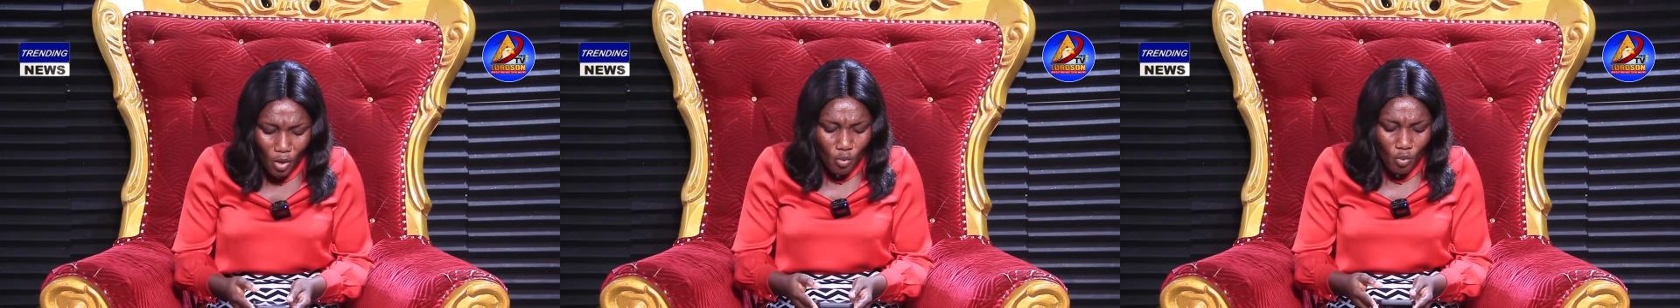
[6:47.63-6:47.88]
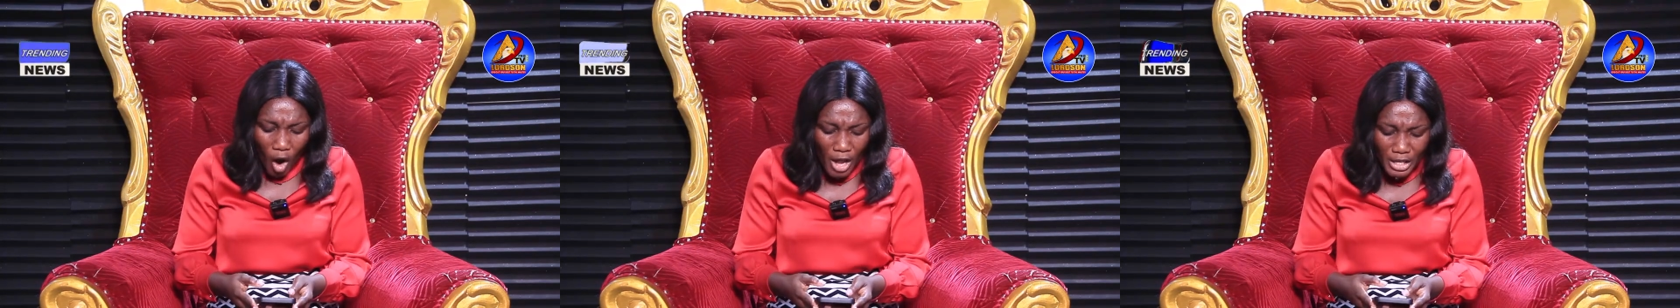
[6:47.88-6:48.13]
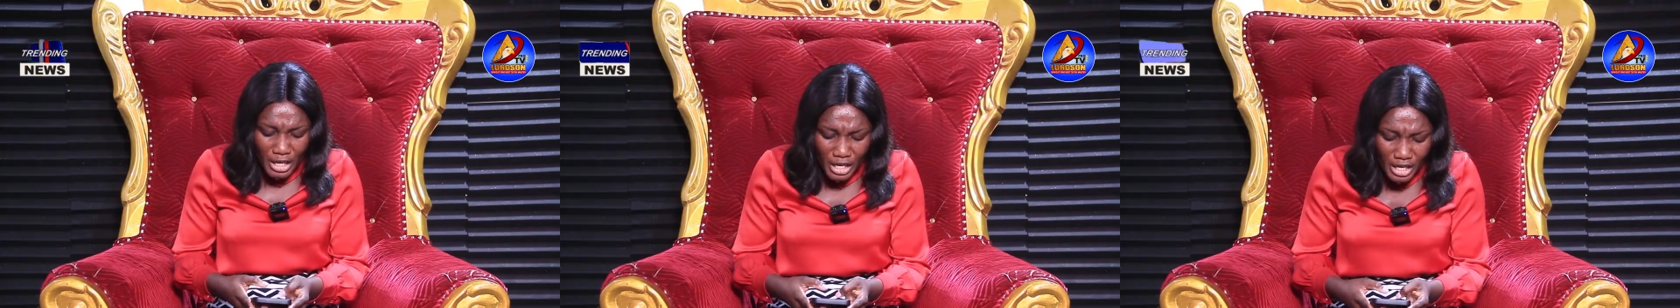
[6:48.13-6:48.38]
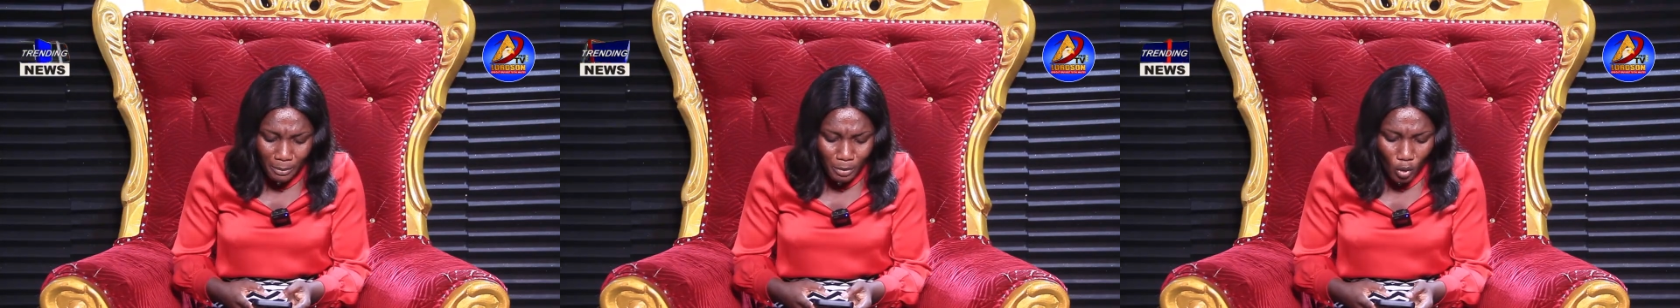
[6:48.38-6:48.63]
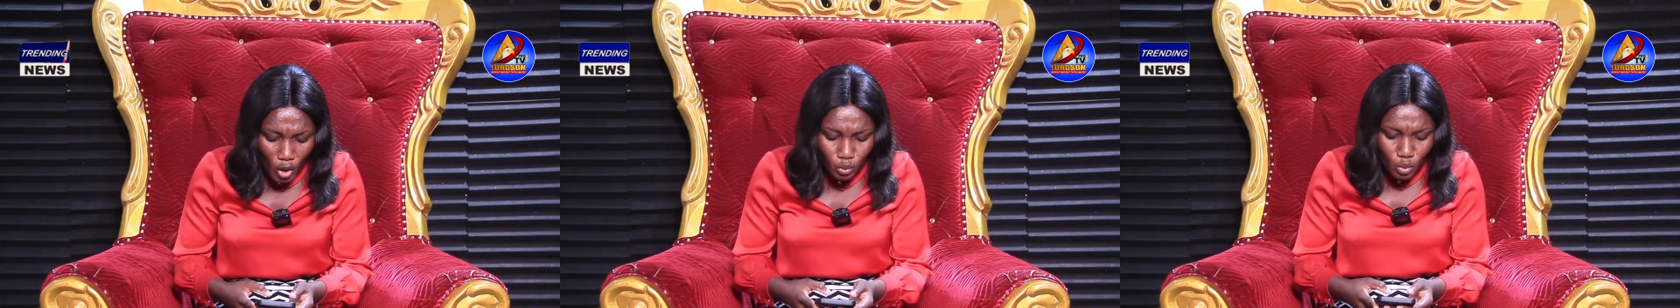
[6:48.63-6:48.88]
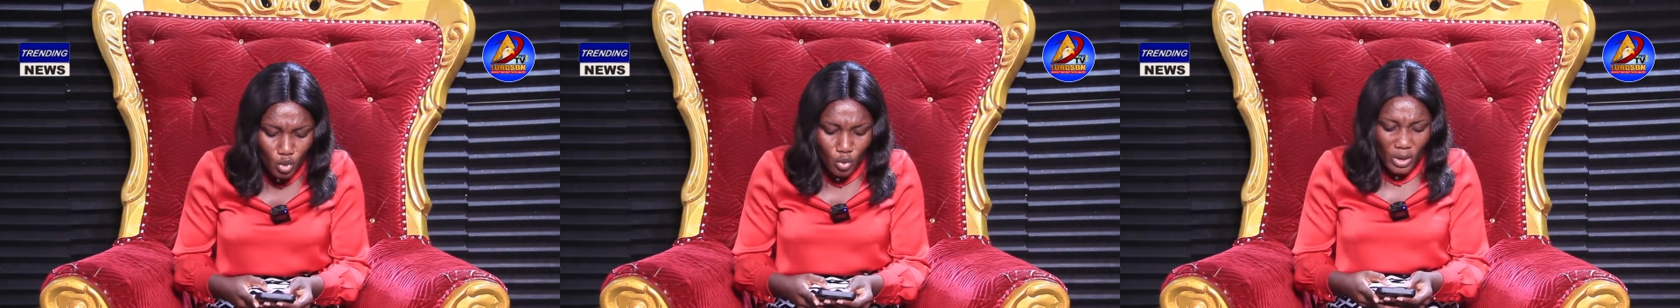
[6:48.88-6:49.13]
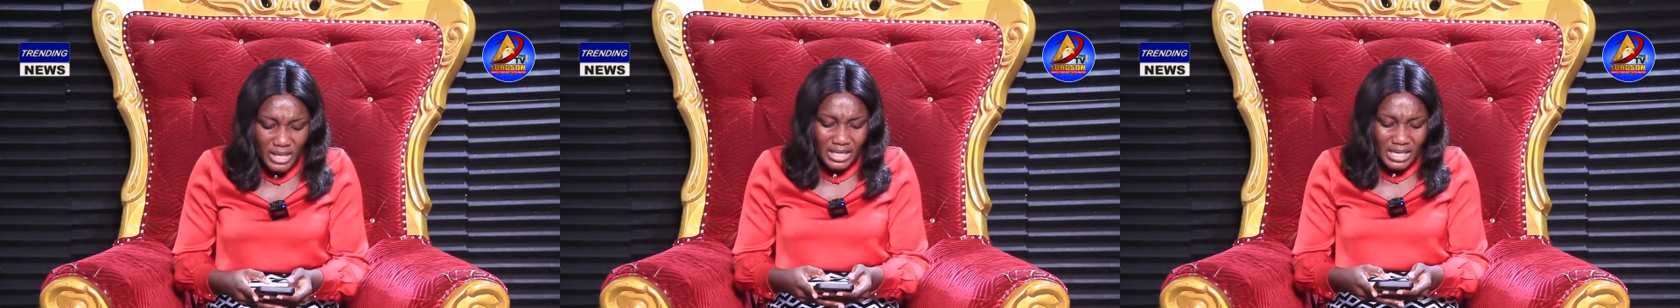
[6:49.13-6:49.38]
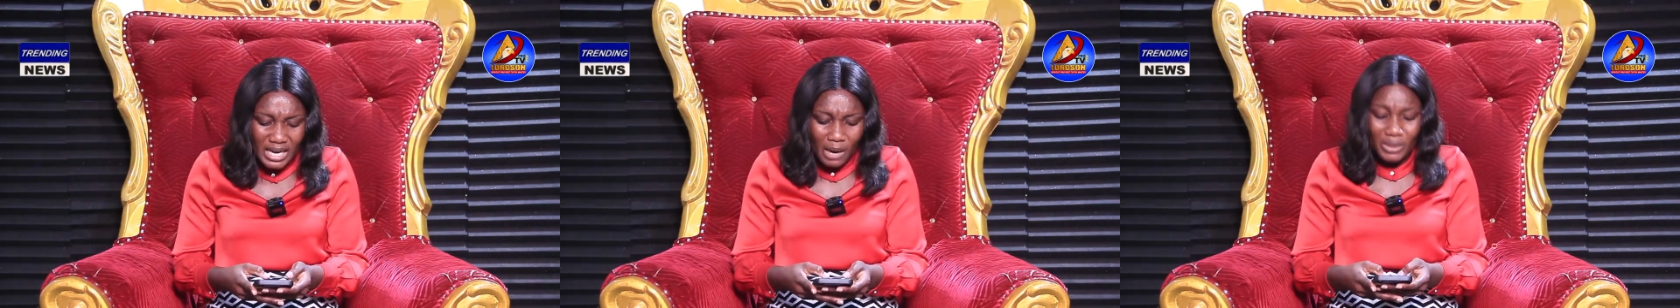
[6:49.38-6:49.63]
one yini ye because won when
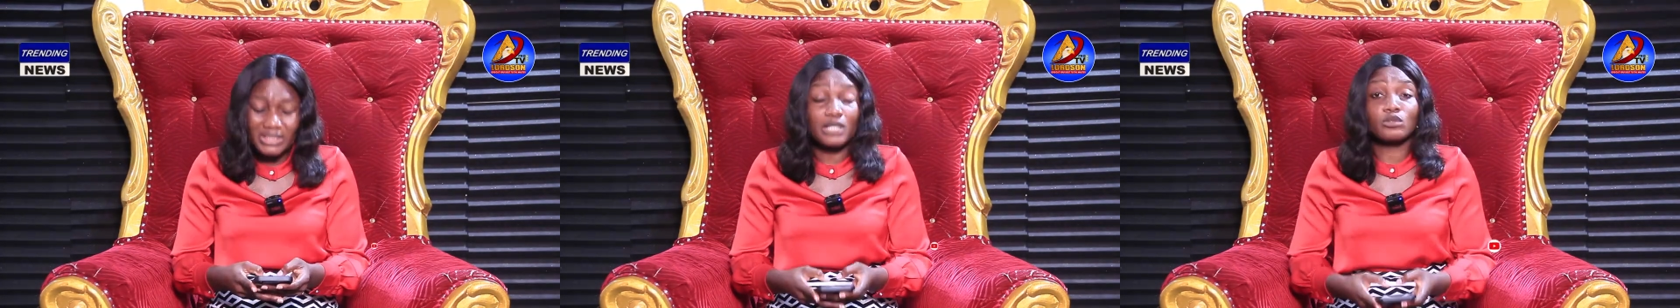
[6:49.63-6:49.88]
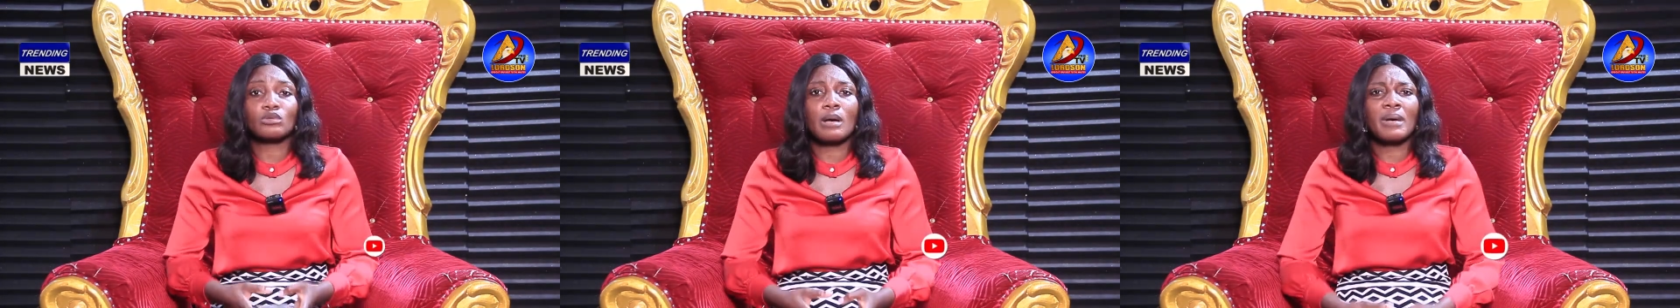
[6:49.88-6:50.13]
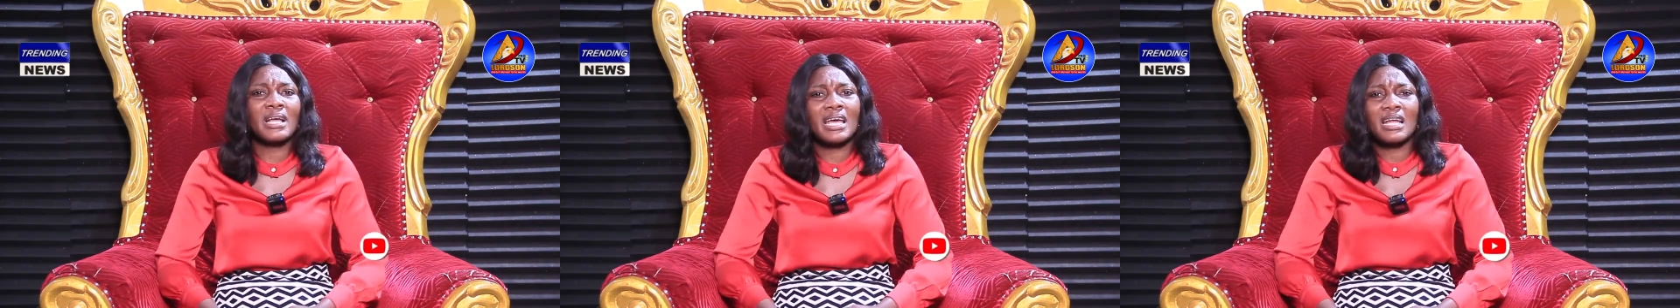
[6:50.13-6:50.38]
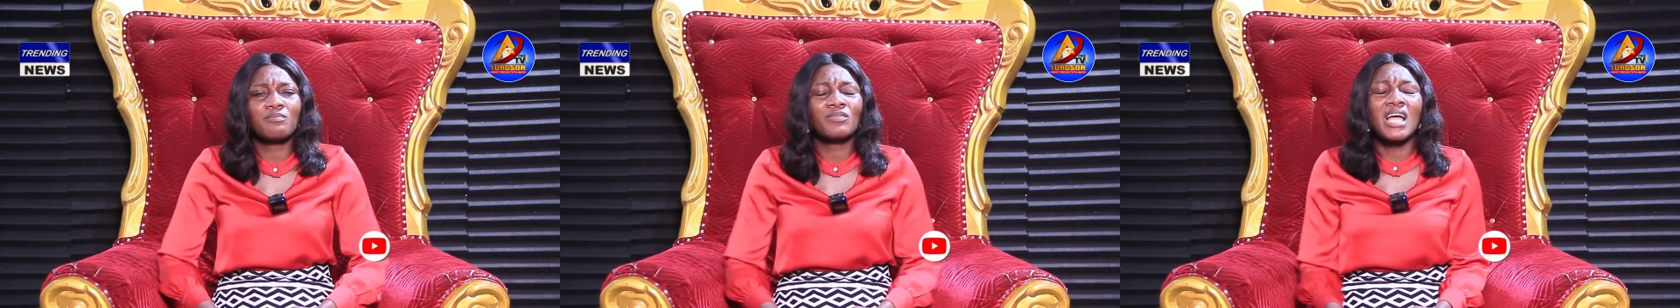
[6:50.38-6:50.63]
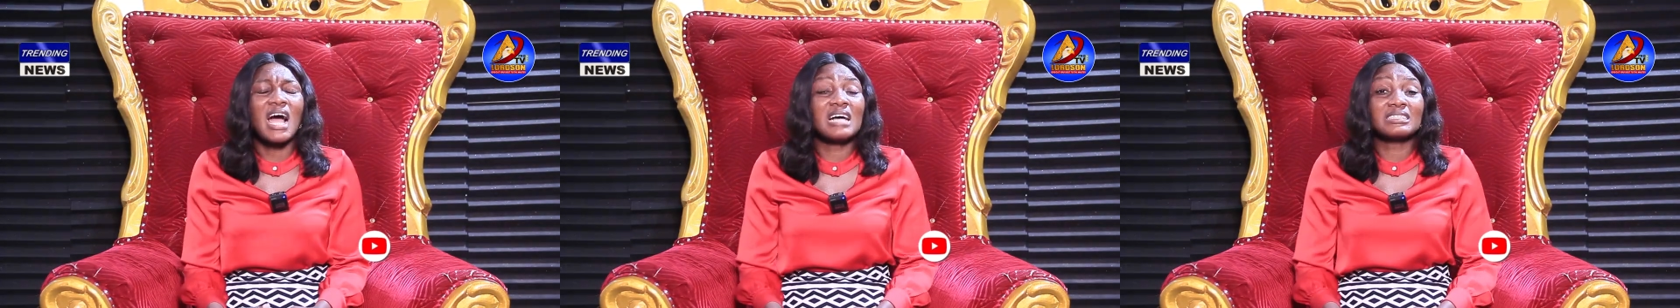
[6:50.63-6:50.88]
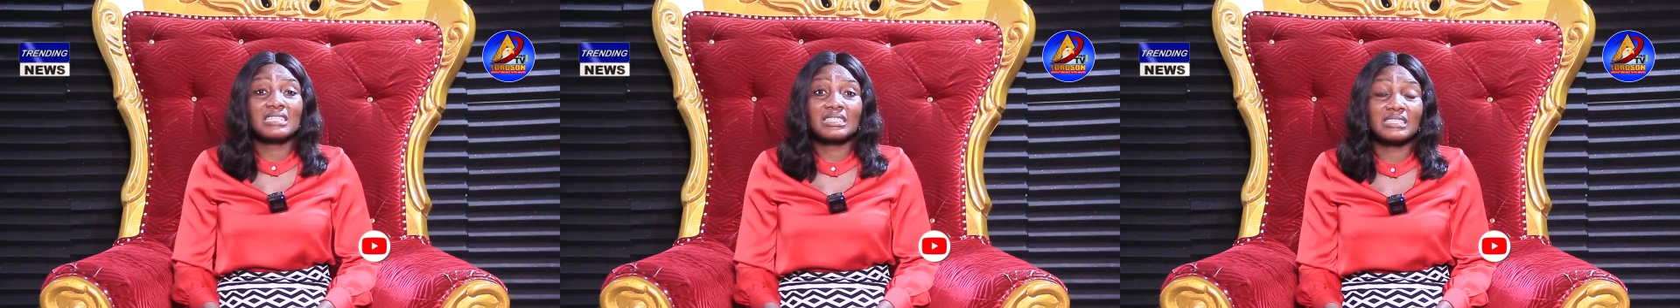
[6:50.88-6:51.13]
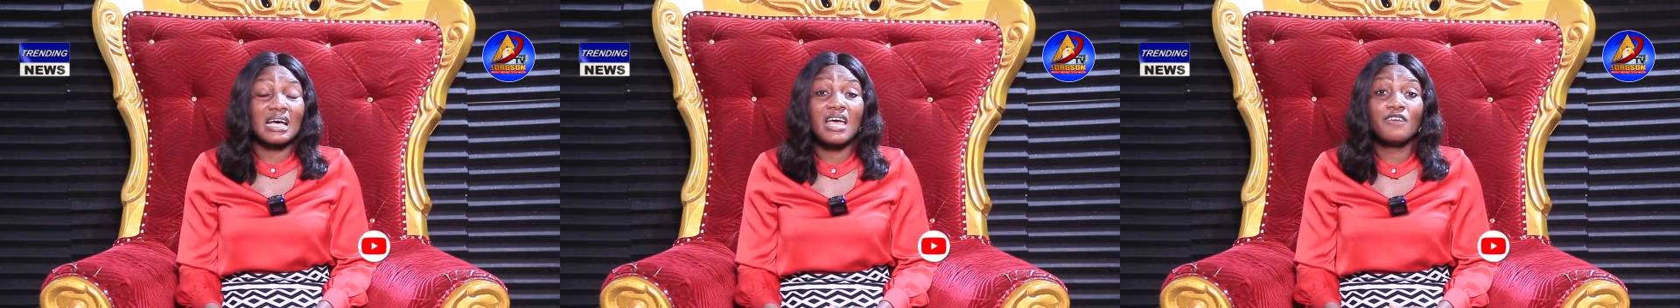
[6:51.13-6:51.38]
yini ya wasan so baba ye ancestor.